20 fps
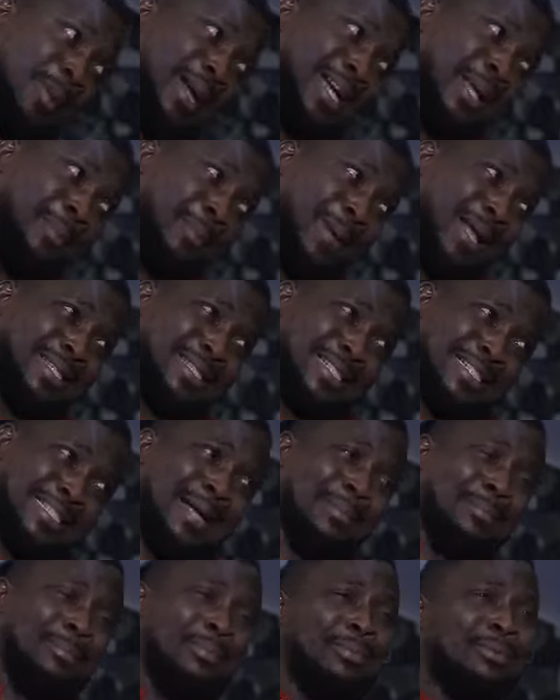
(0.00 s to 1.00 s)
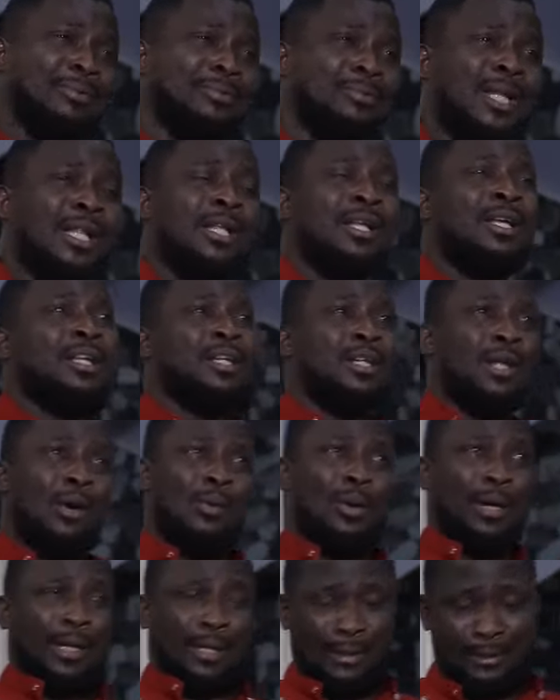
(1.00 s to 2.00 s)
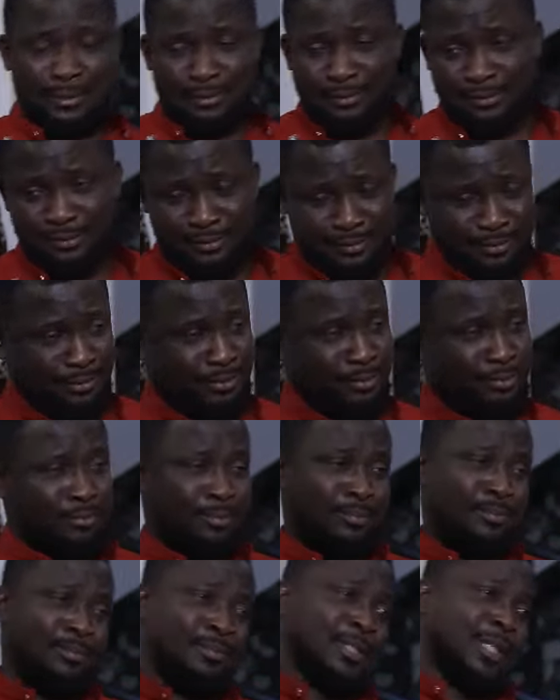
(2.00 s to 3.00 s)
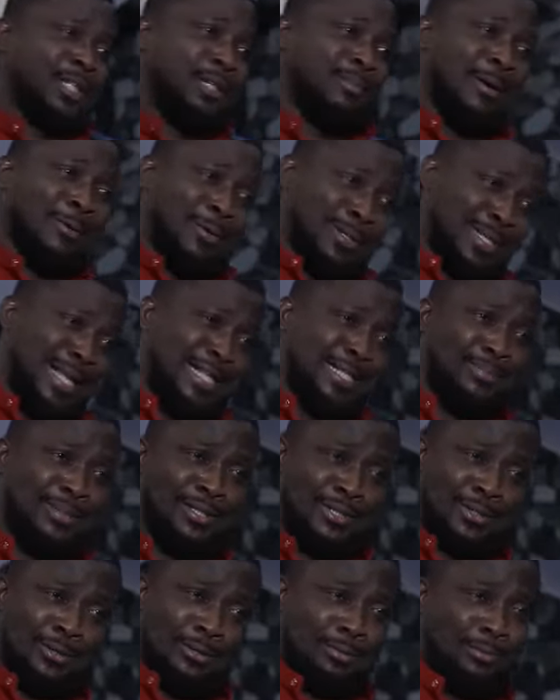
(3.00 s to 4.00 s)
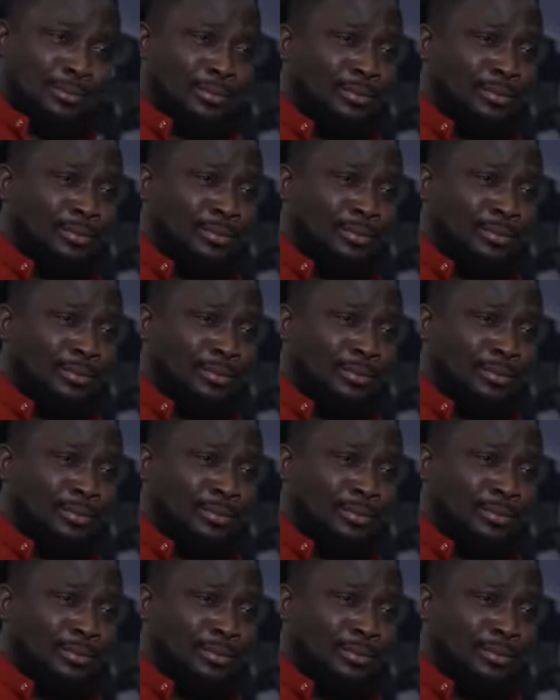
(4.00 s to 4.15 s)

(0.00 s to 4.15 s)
I'm going to pass a jam. Don't worry. No, with that, Bishop.